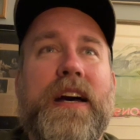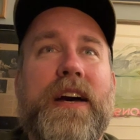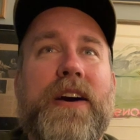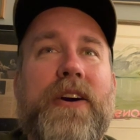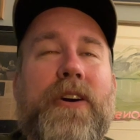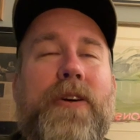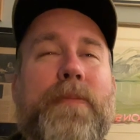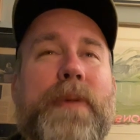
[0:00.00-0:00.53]

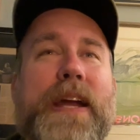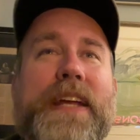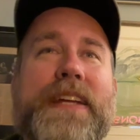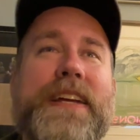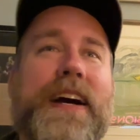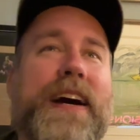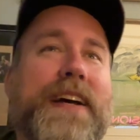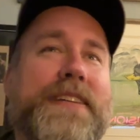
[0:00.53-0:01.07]
Oh my
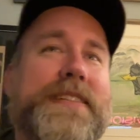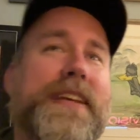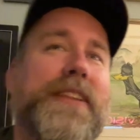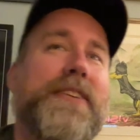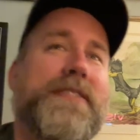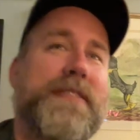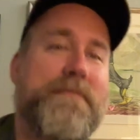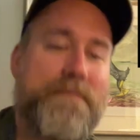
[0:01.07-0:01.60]
gosh, that
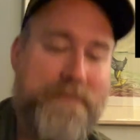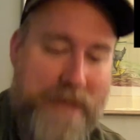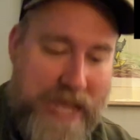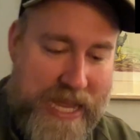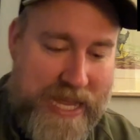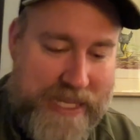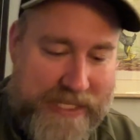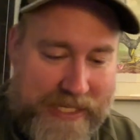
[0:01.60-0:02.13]
looks
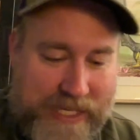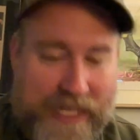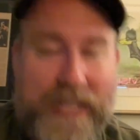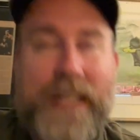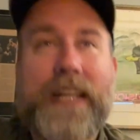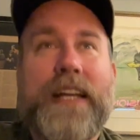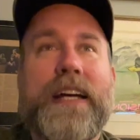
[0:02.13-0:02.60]
amazing.